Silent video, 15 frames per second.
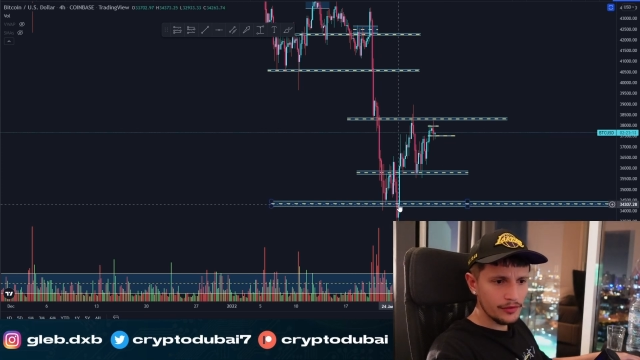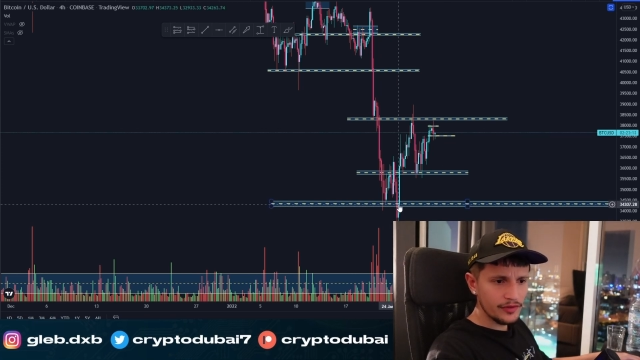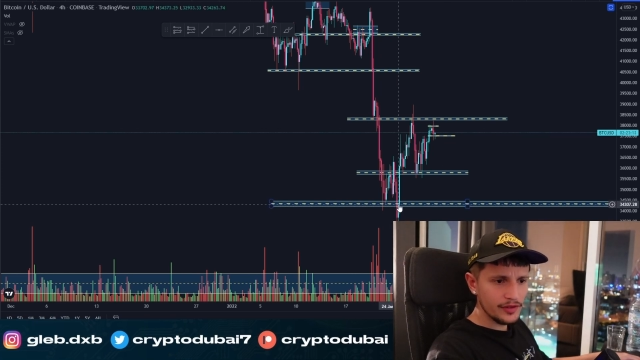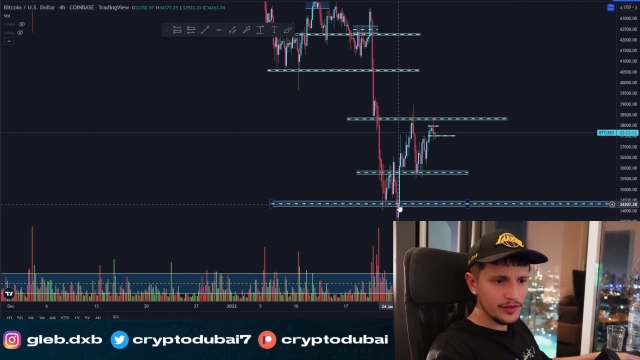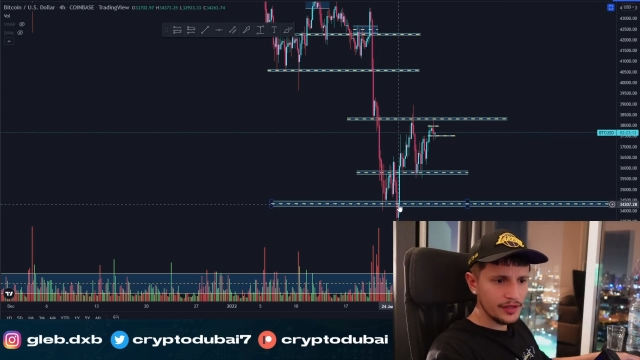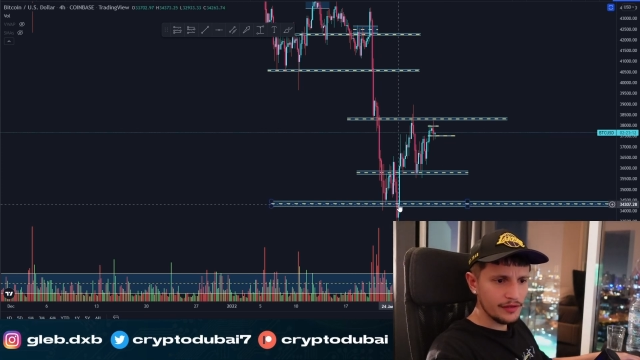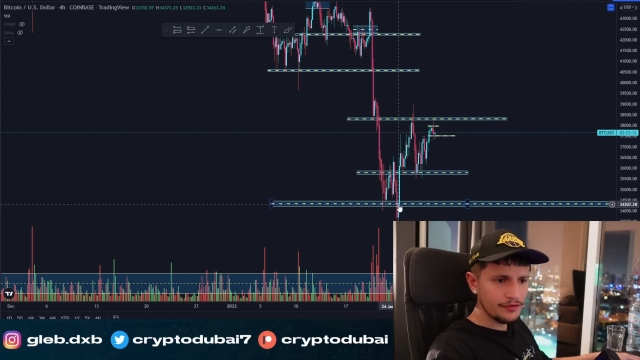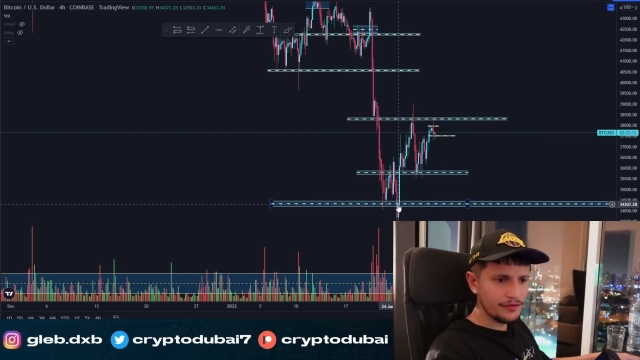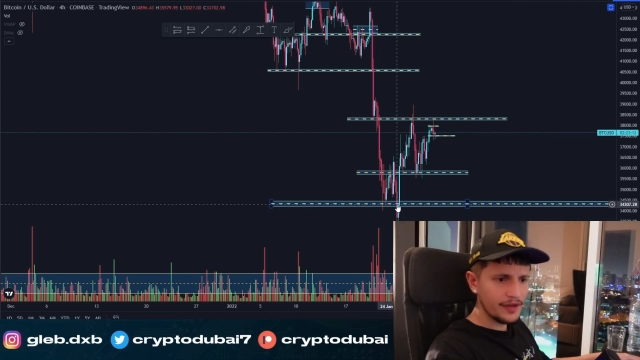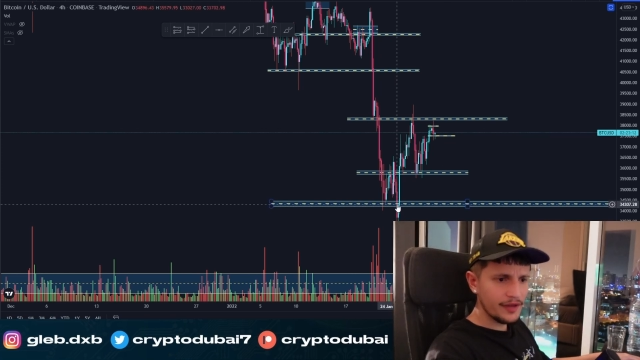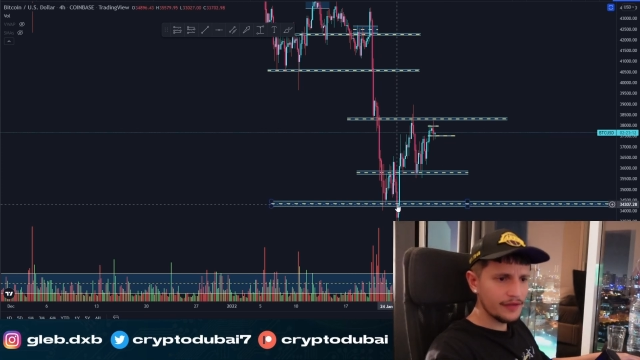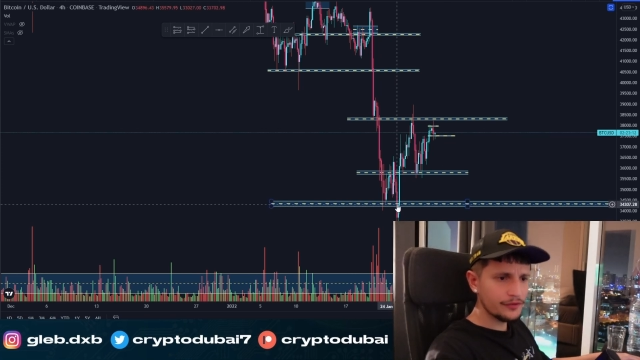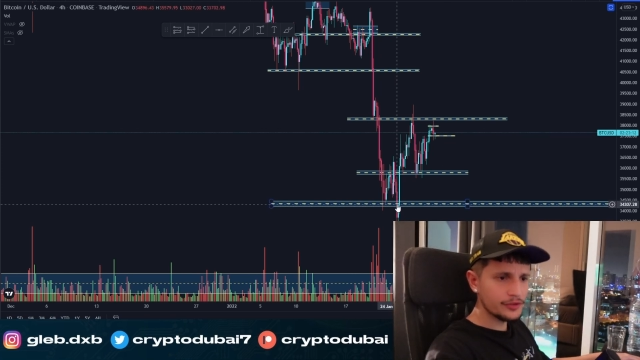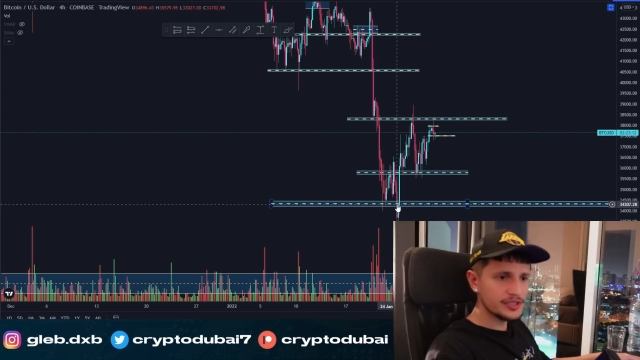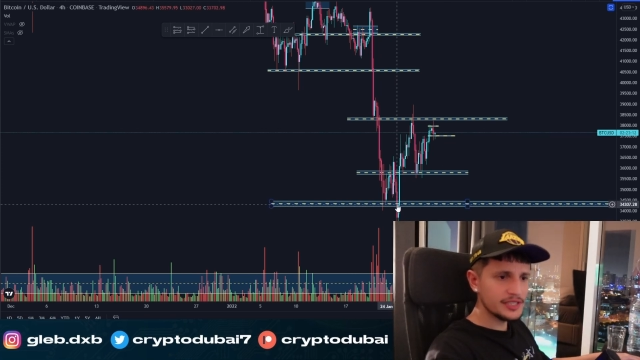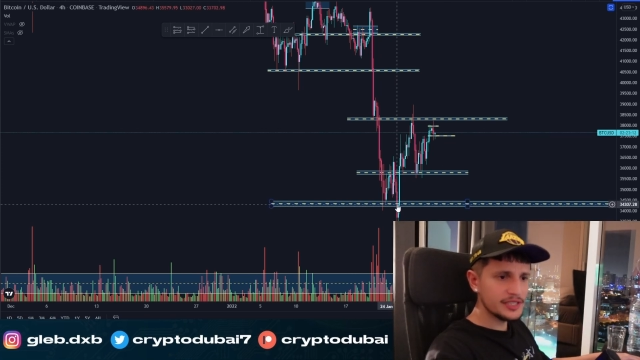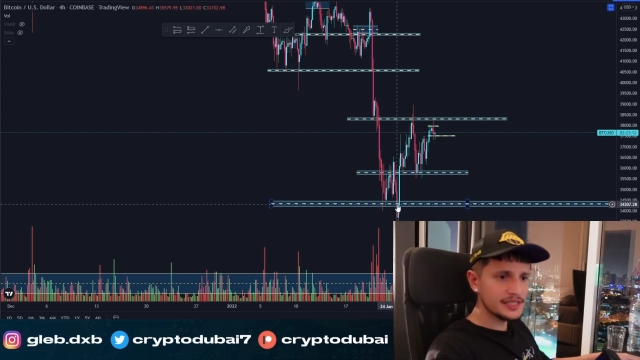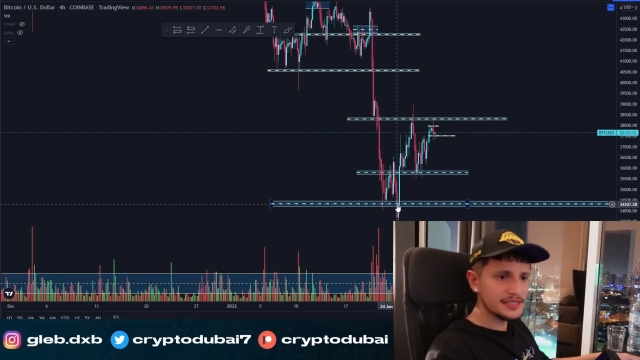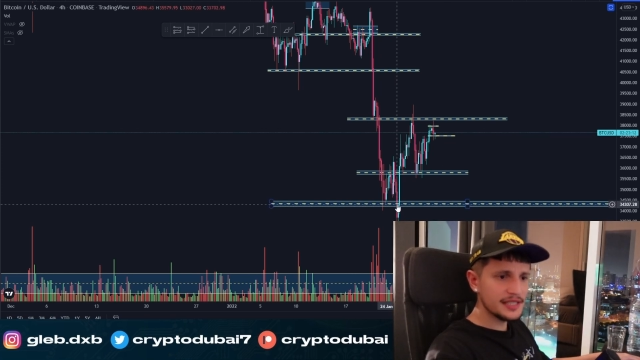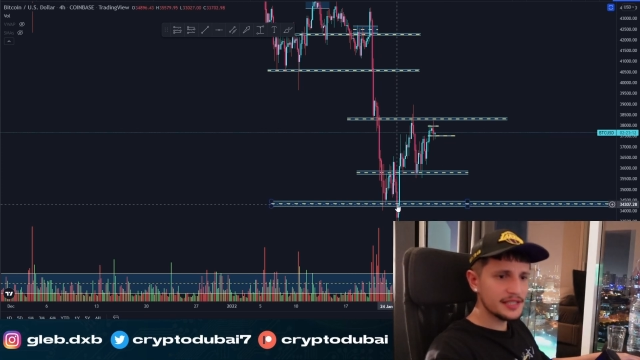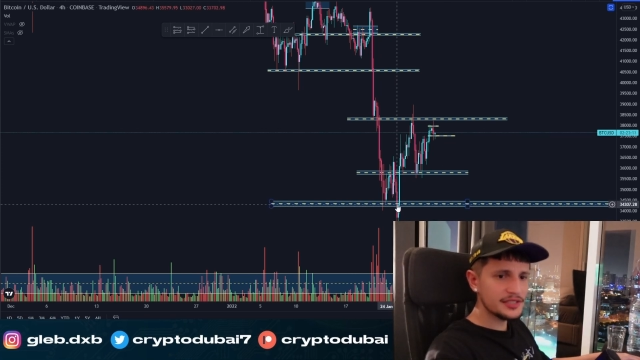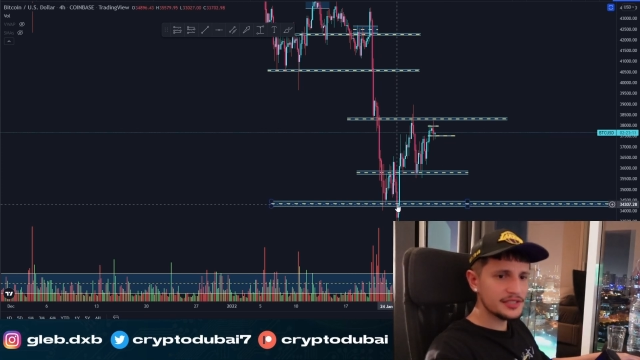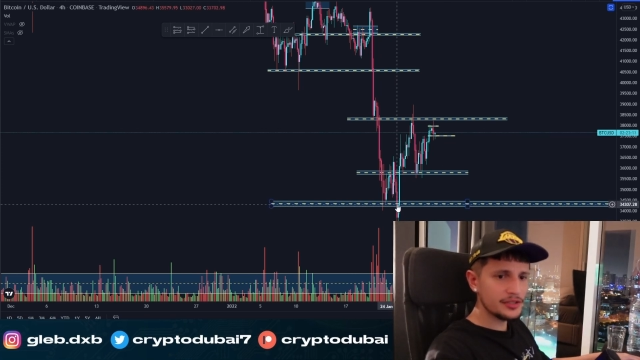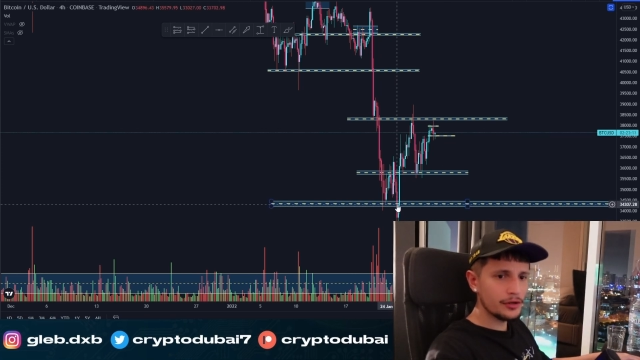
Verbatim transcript: yeah five or six days ago,